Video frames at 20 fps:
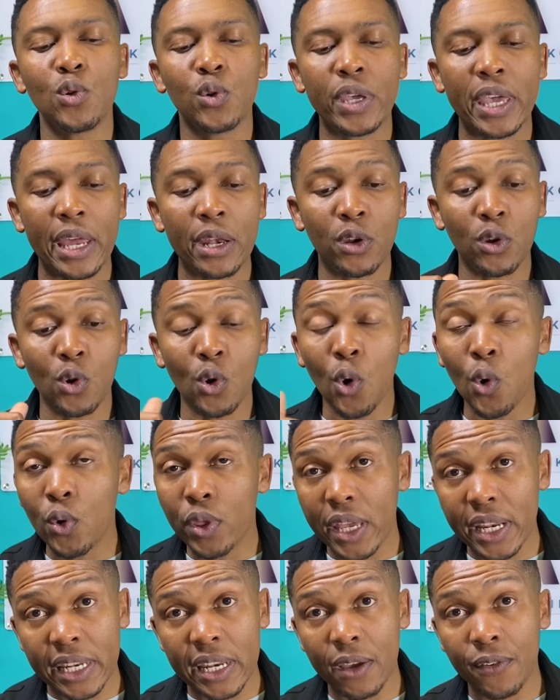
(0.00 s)
can know
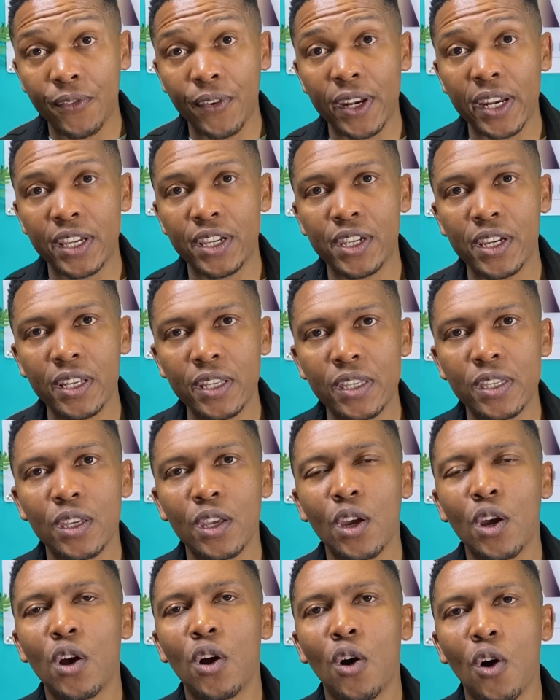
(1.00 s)
the definitions